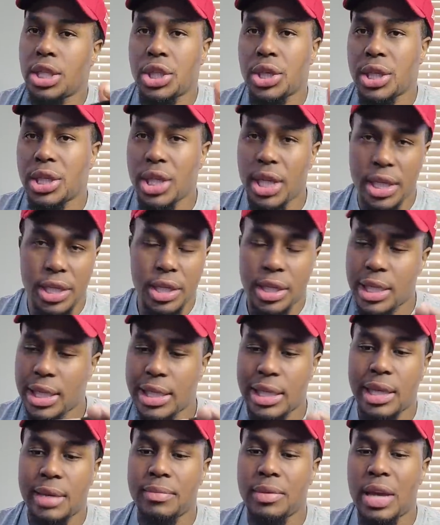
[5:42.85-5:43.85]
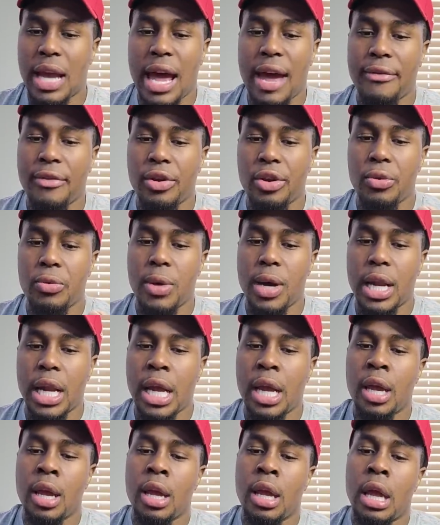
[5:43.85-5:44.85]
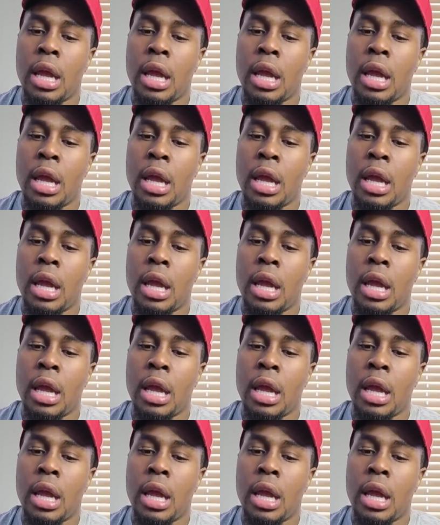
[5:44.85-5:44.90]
to adjust your system to however you want it.